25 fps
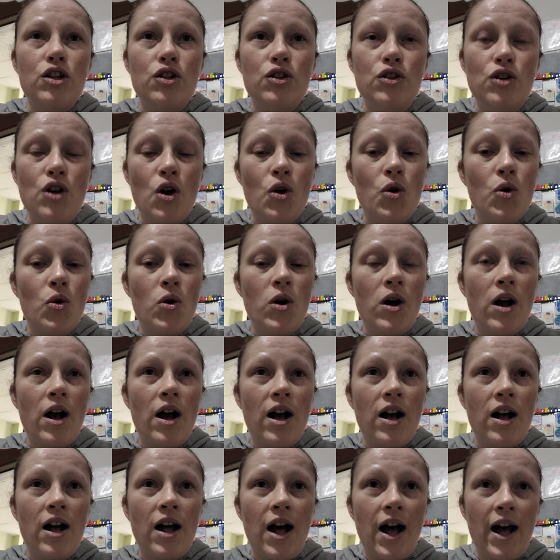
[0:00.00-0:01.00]
No
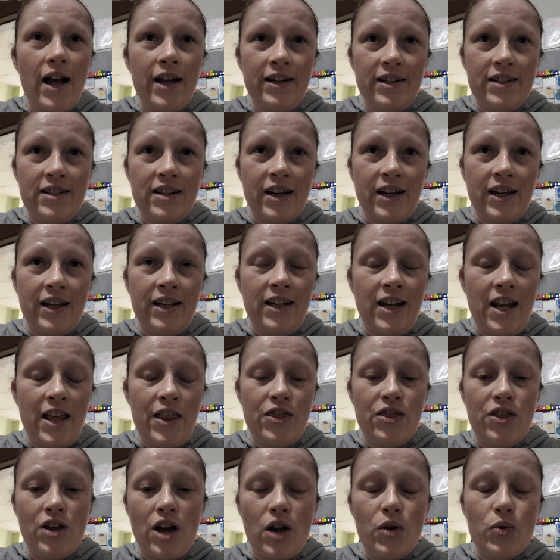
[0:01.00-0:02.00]
iodide in
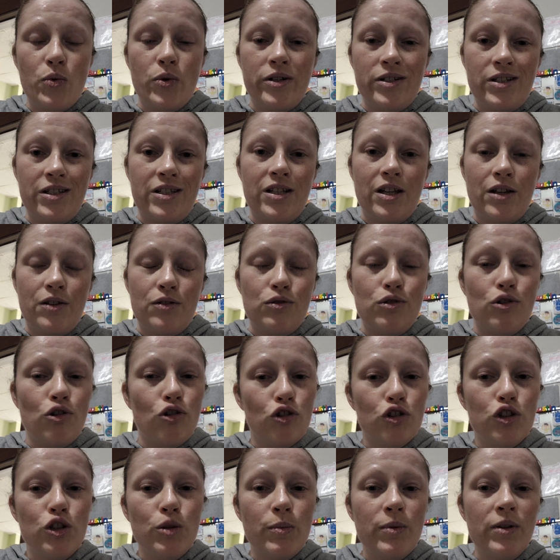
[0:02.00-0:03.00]
thyroid cells
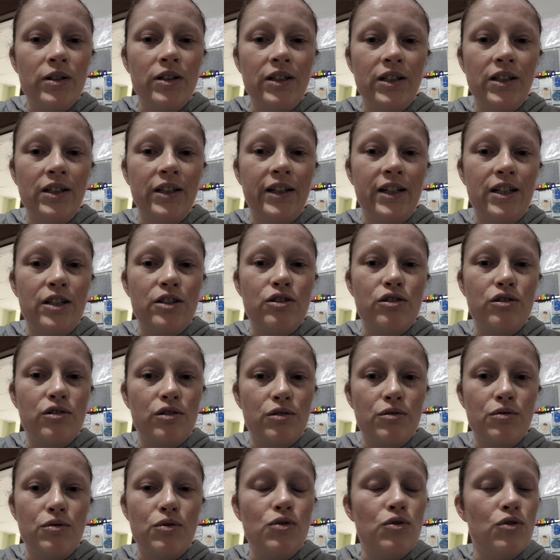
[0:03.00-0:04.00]
ultimately leads
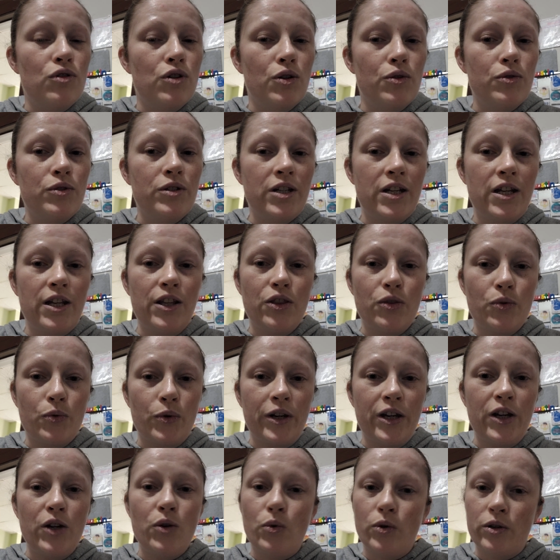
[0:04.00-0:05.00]
to no
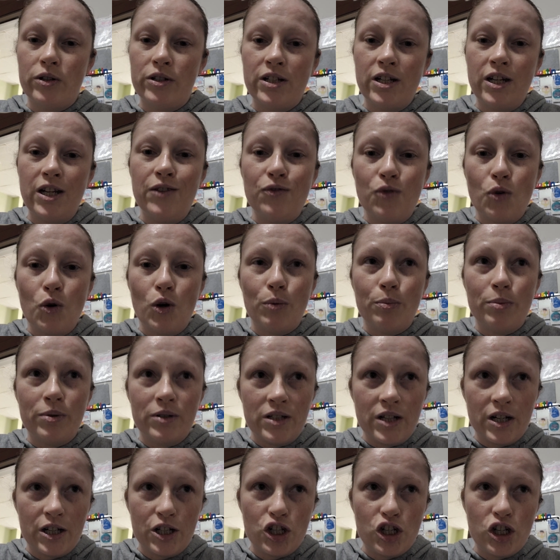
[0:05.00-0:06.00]
T3 or T4
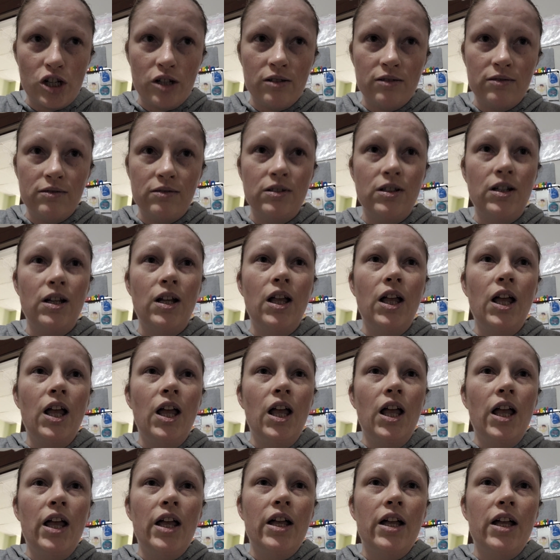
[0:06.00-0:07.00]
production.
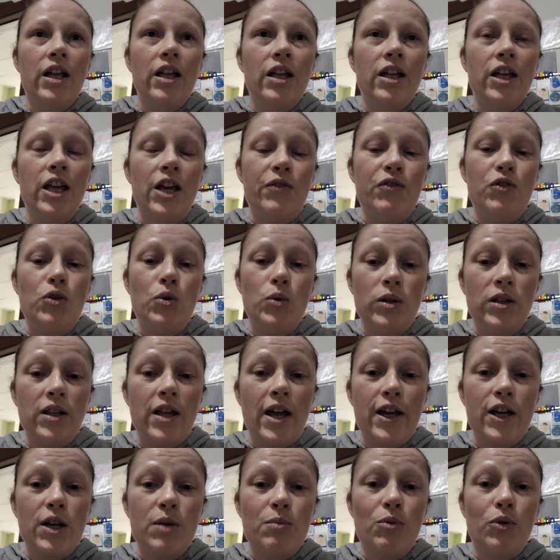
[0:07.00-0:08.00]
If you would
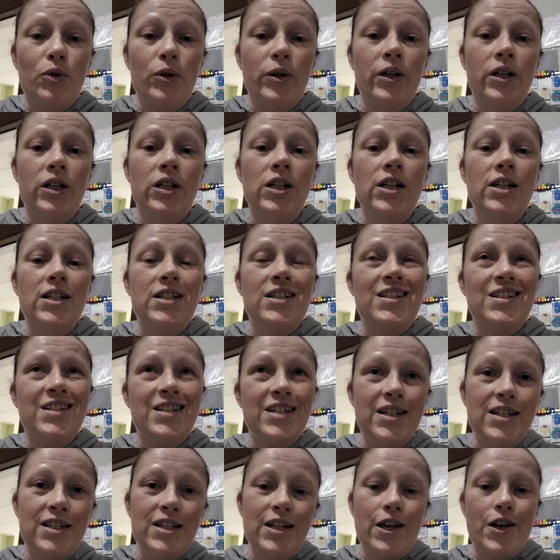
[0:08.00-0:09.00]
like a more
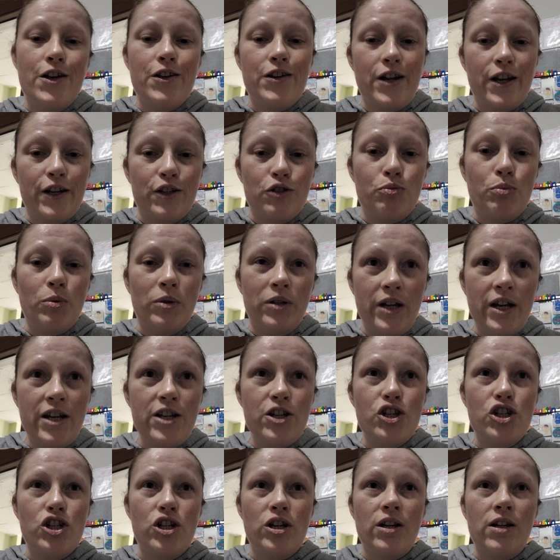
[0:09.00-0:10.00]
detailed
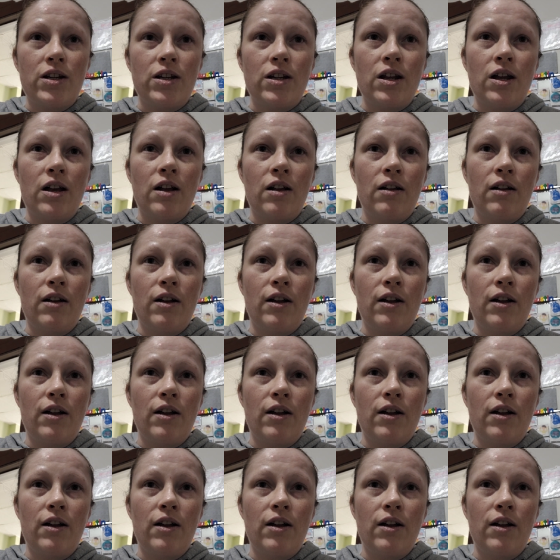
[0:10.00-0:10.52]
explanation